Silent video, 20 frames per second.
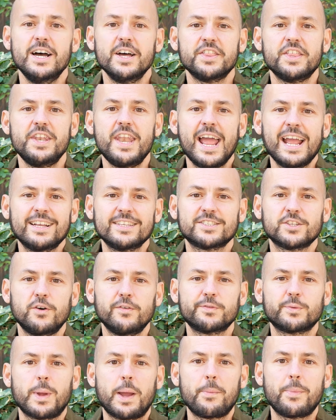The next
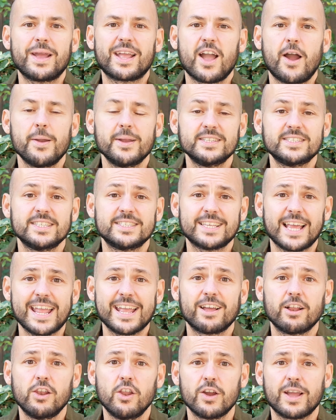software we're going to
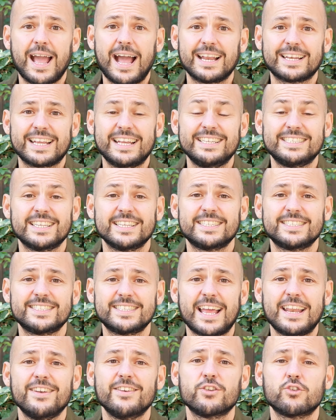take a look at is
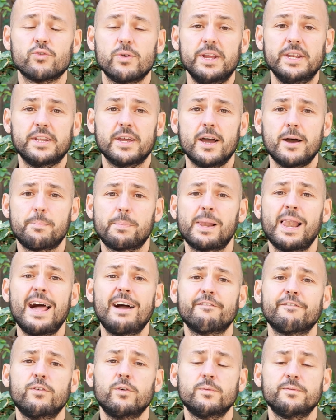SendGrid, a
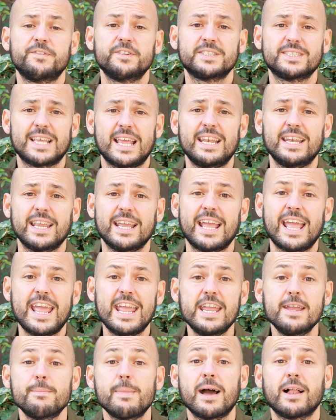platform for sending
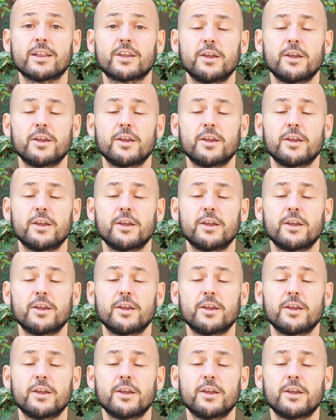email